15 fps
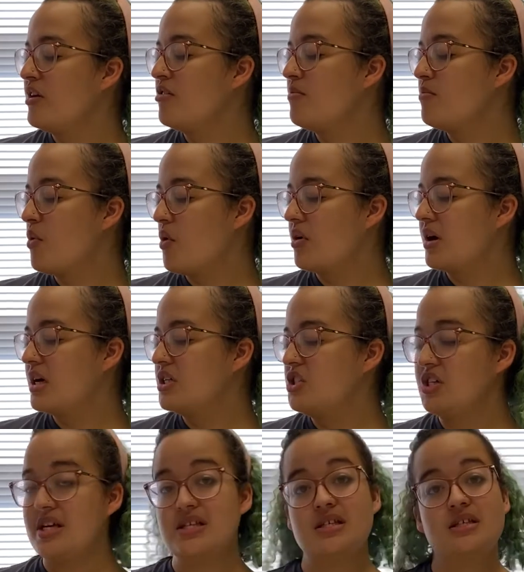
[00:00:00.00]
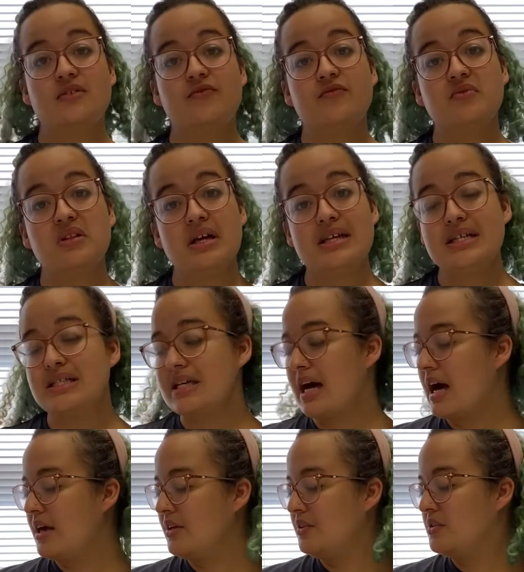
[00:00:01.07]
or more adjacent flooded
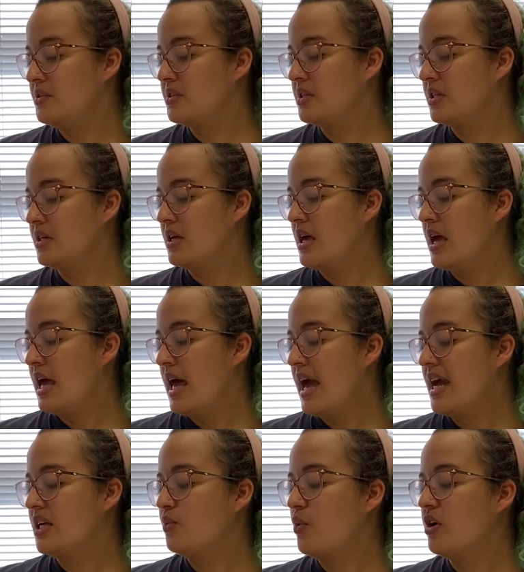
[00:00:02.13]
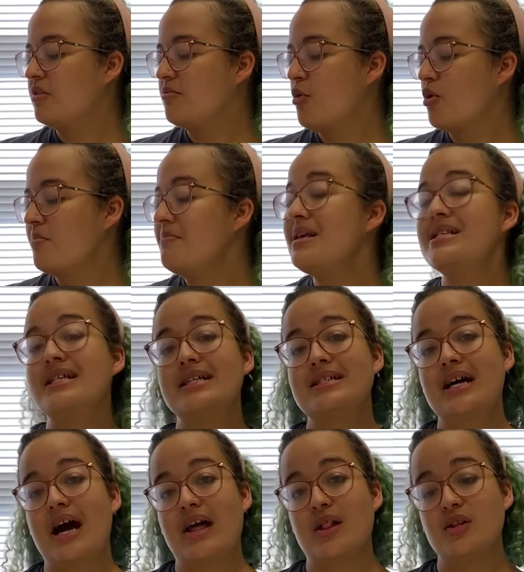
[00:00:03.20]
tiles and one or more missing
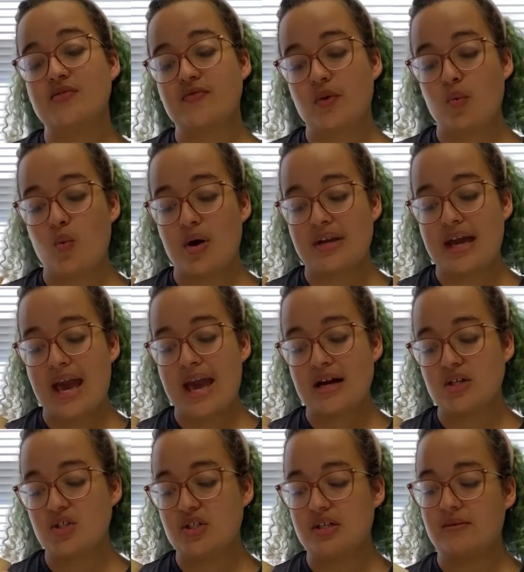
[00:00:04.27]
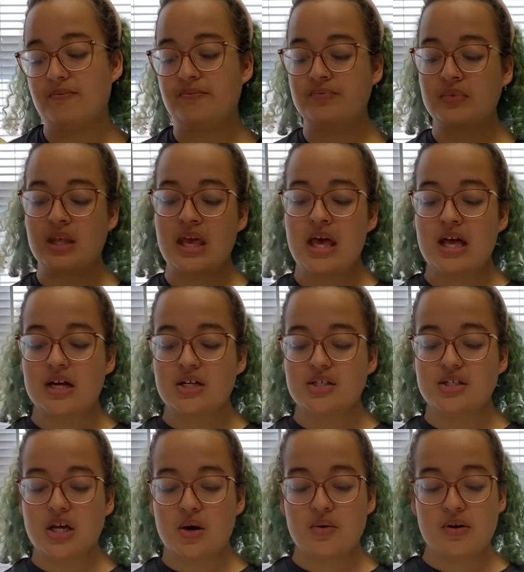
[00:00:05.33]
tiles for one action.
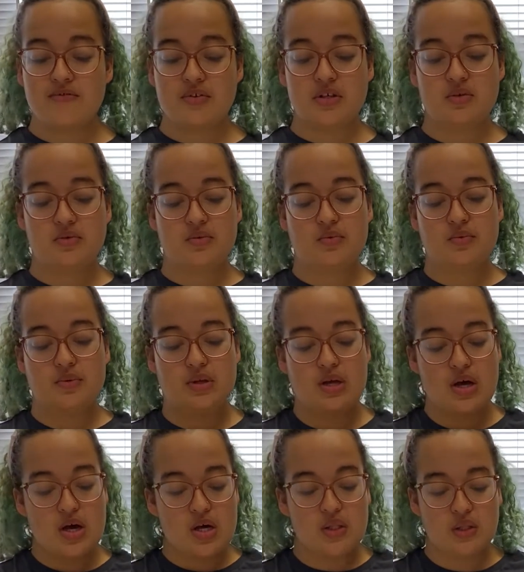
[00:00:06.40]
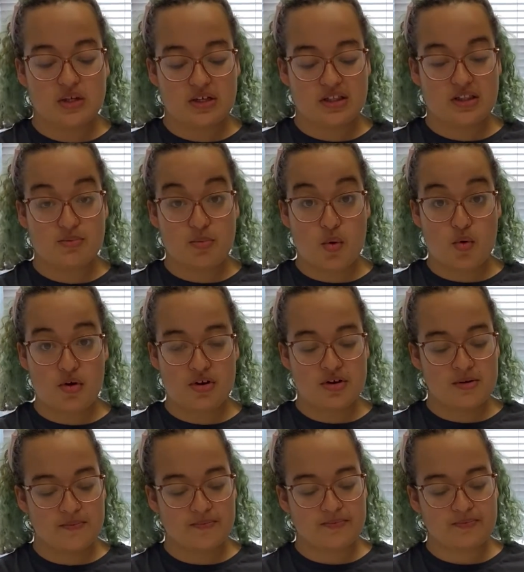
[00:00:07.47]
So if you look at the board,
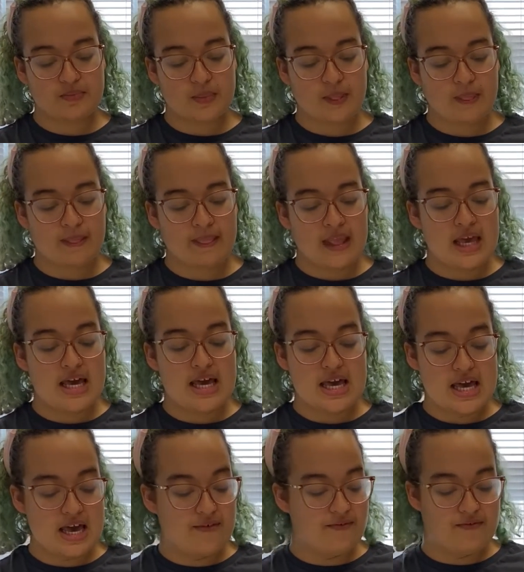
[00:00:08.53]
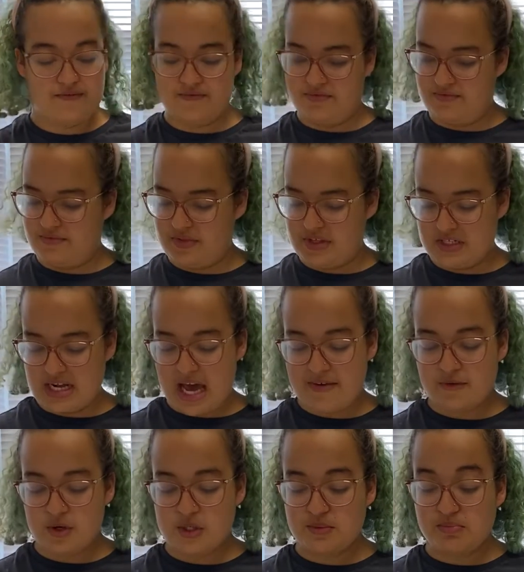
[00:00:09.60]
if the diver
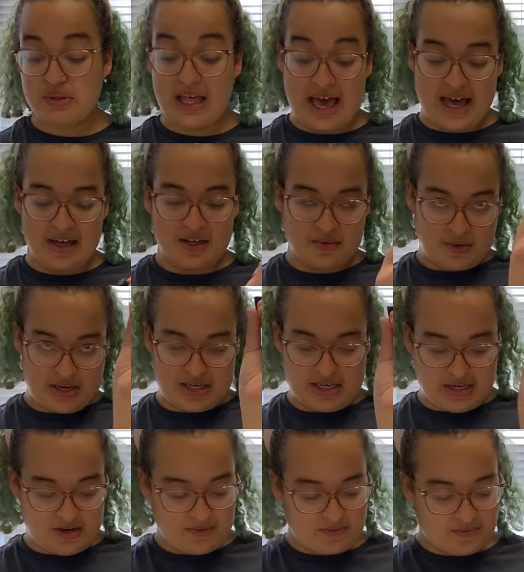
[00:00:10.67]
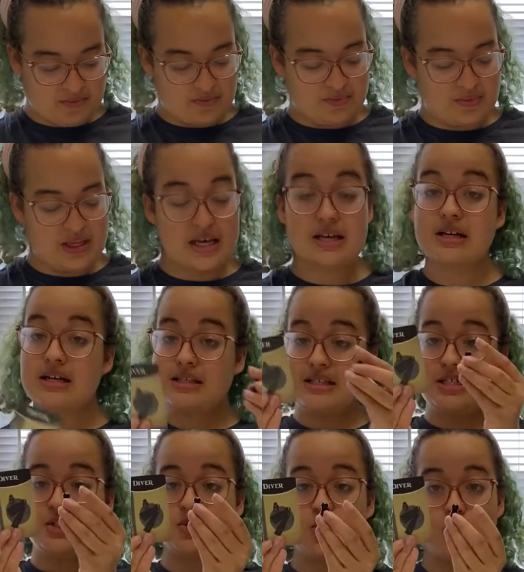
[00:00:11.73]
is black right here, because
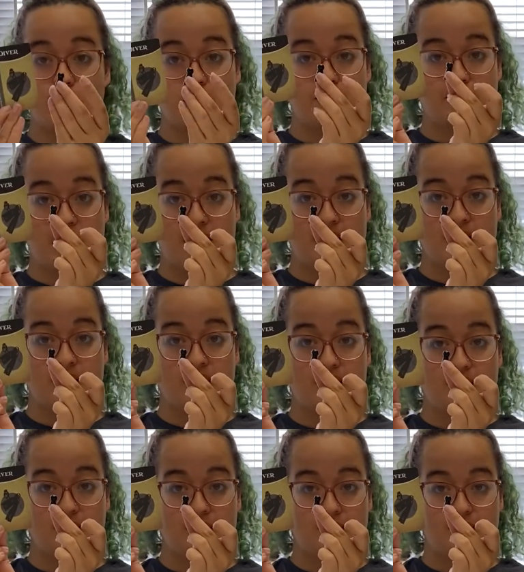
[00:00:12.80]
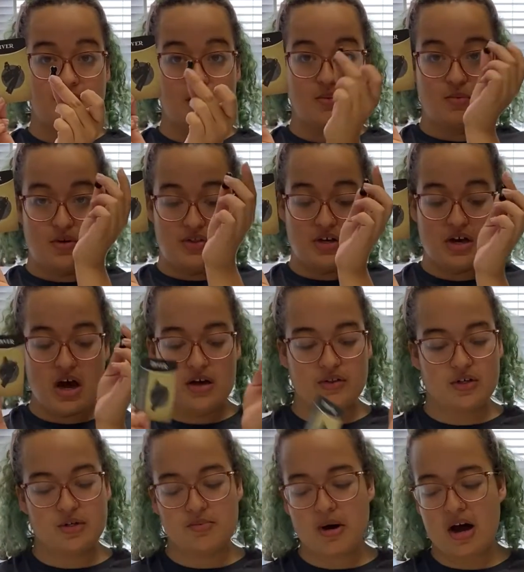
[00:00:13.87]
each corresponds with a
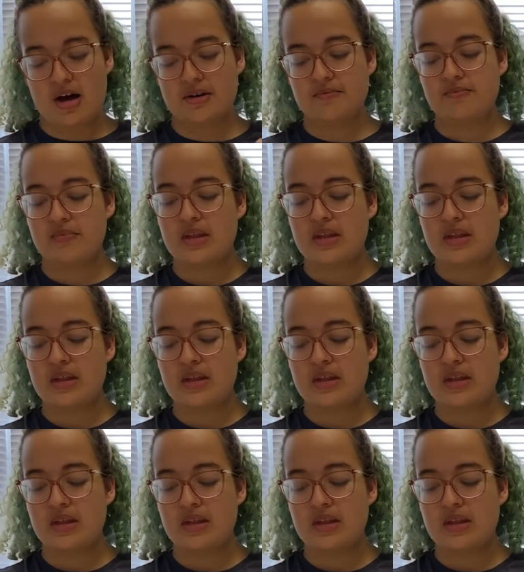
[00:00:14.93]
colored pawn,